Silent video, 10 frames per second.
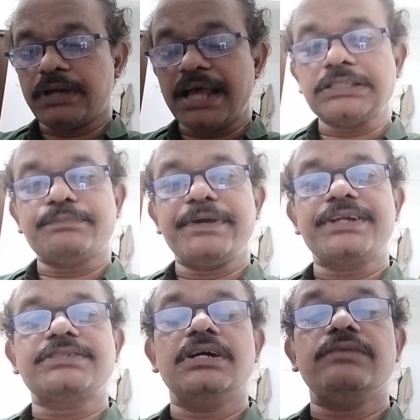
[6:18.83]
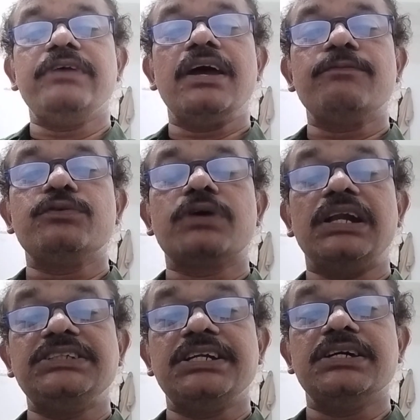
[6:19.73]
aspects that we have to
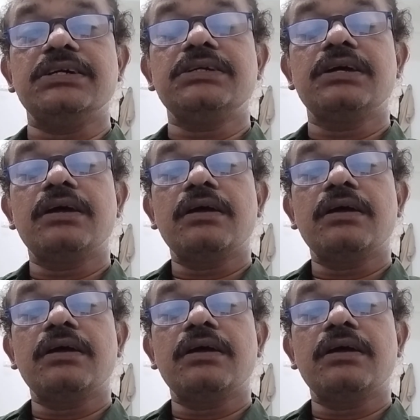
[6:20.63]
consider